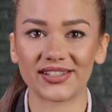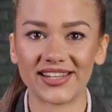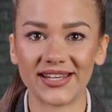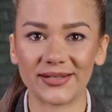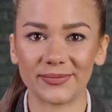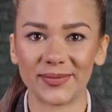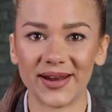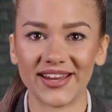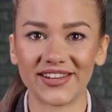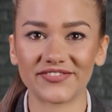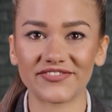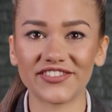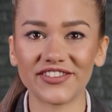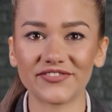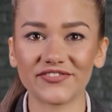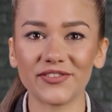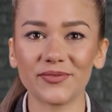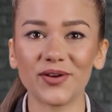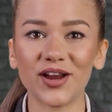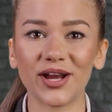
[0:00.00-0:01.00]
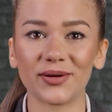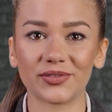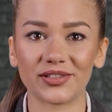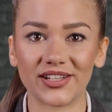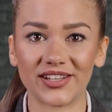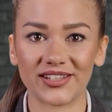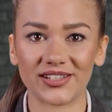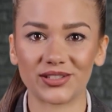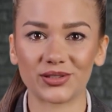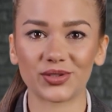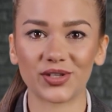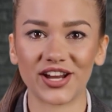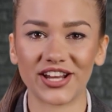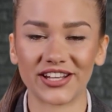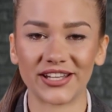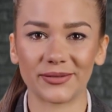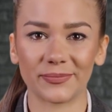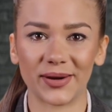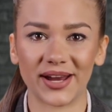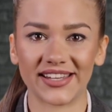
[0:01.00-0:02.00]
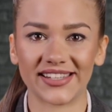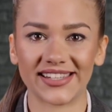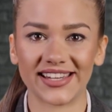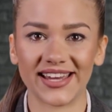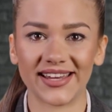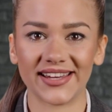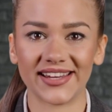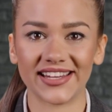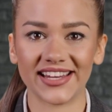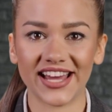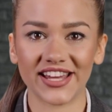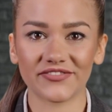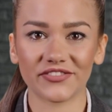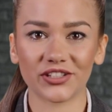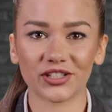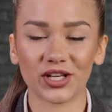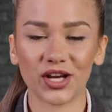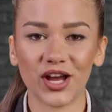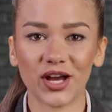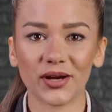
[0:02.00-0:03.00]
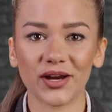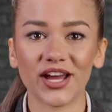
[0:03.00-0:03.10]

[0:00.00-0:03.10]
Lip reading: can benefit from options trading by selling covered call